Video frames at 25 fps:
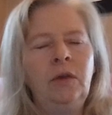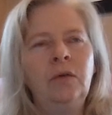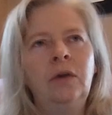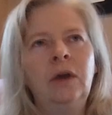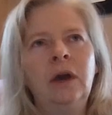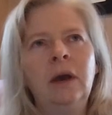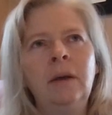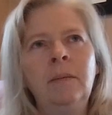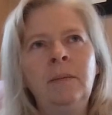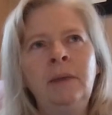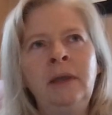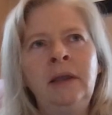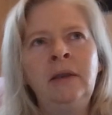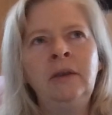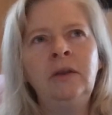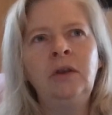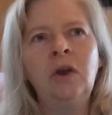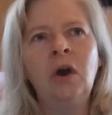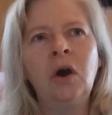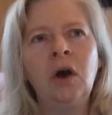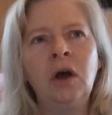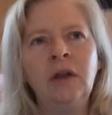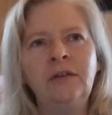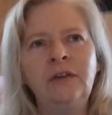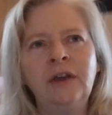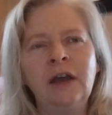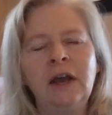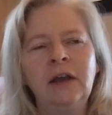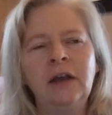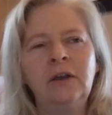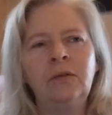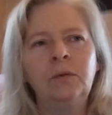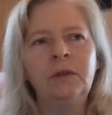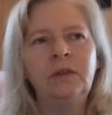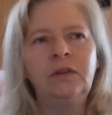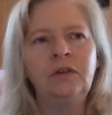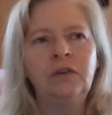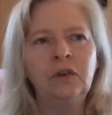You come in
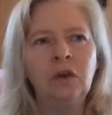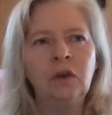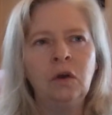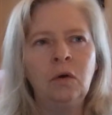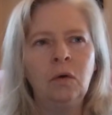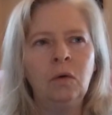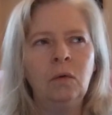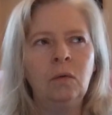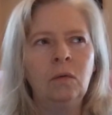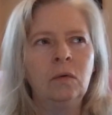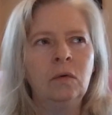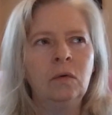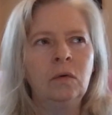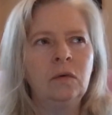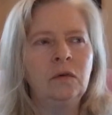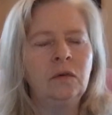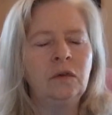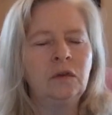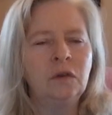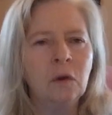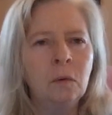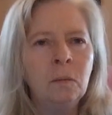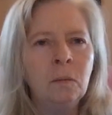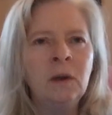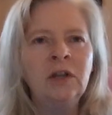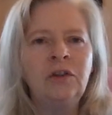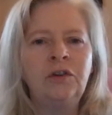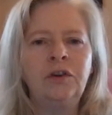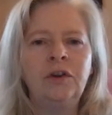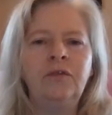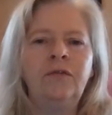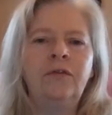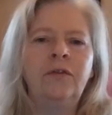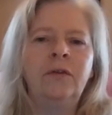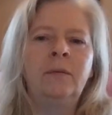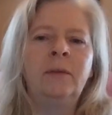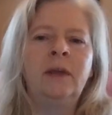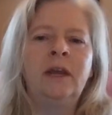contact with so, so much
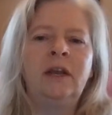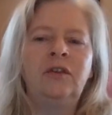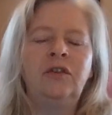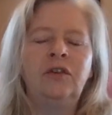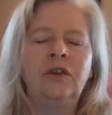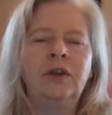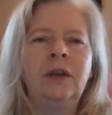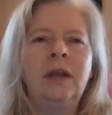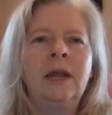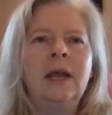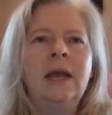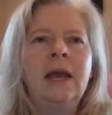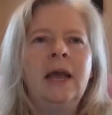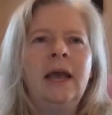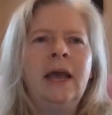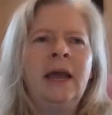information.